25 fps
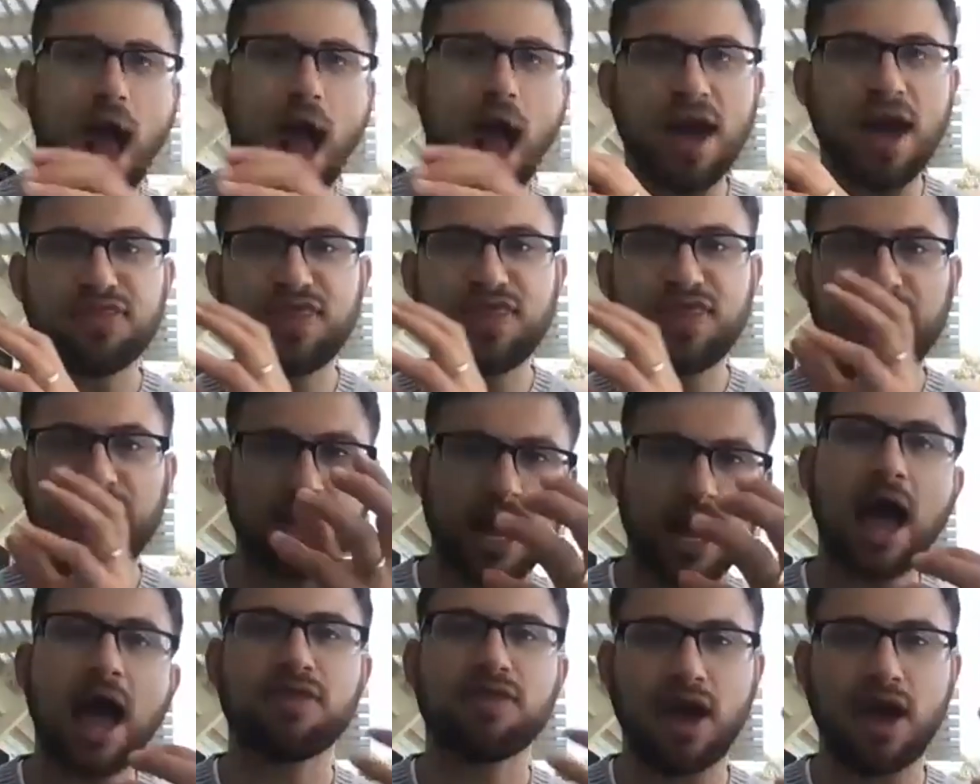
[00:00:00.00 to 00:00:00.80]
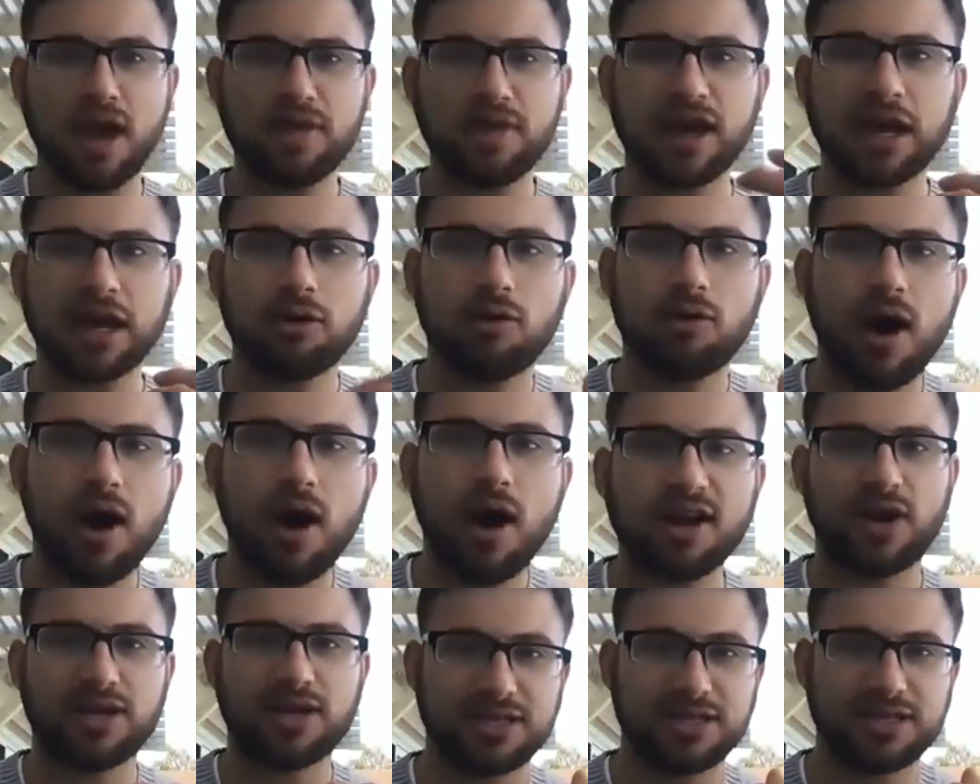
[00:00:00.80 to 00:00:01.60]
I think in a lot
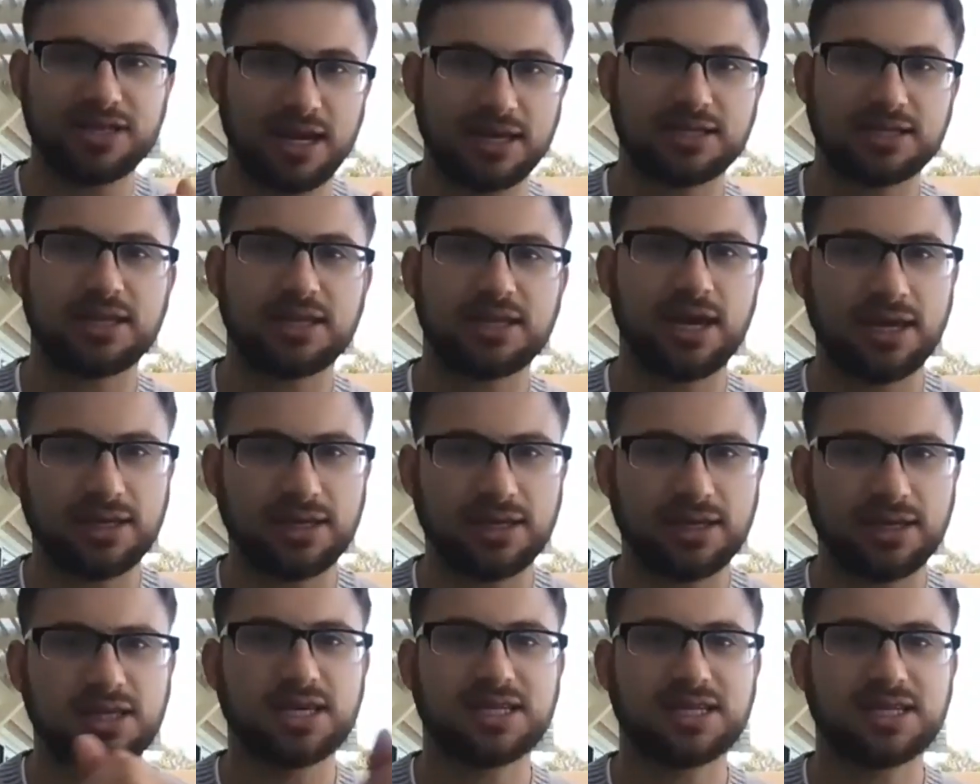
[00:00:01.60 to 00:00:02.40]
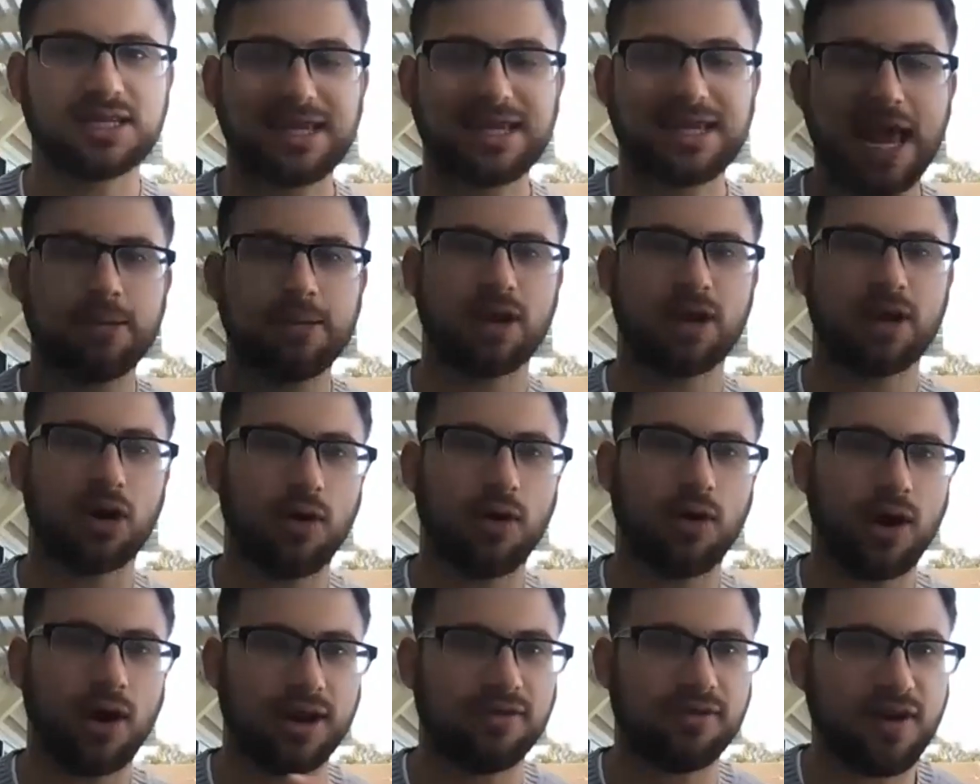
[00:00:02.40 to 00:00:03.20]
of ways it's the same in a lot
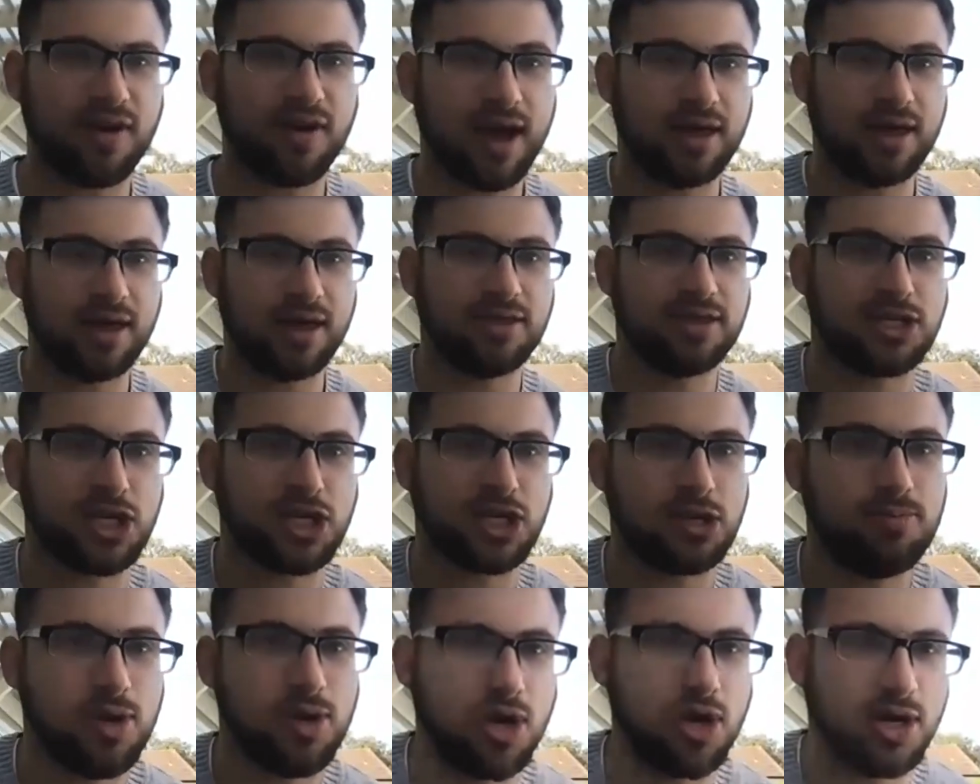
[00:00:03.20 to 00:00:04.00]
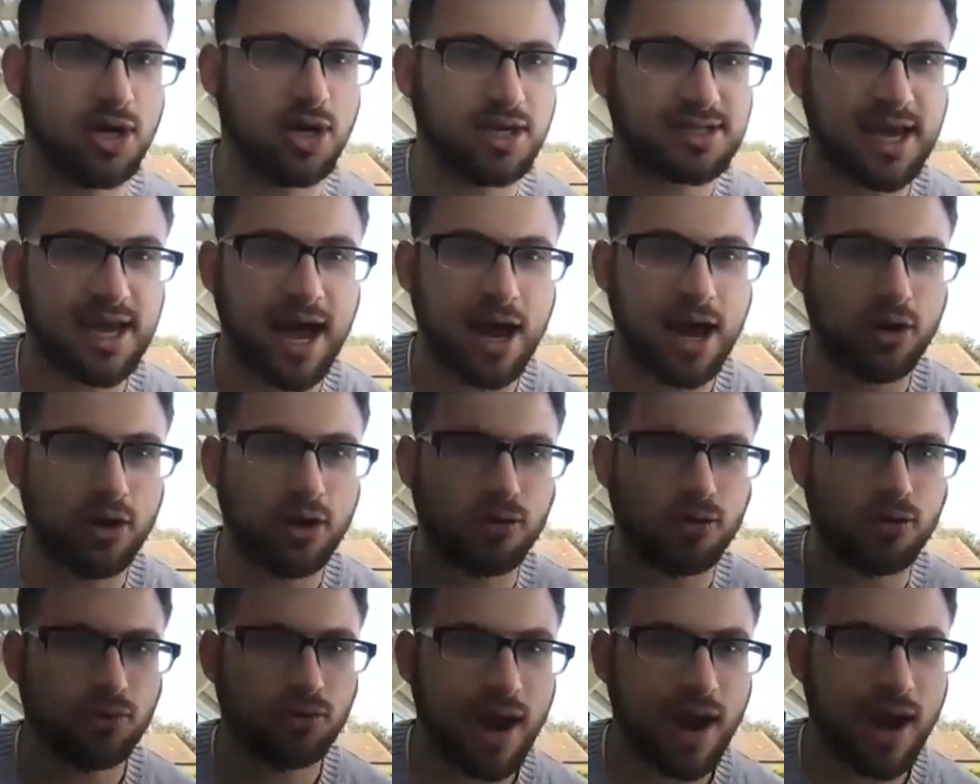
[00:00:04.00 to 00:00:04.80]
of these communities.
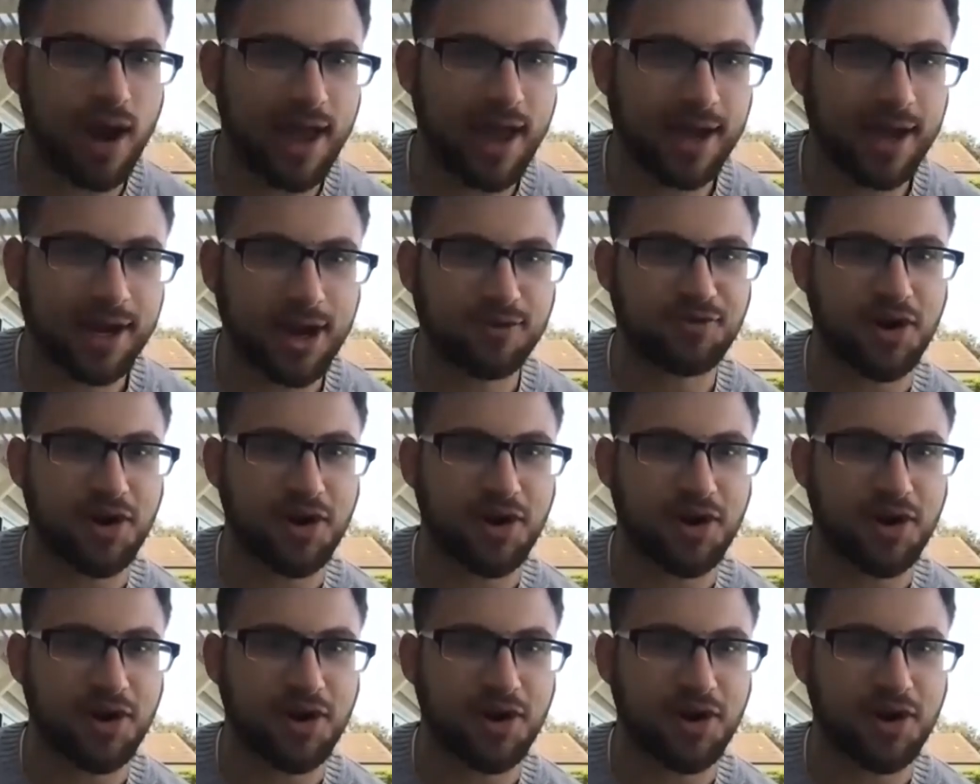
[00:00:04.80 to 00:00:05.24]
Rhea, go for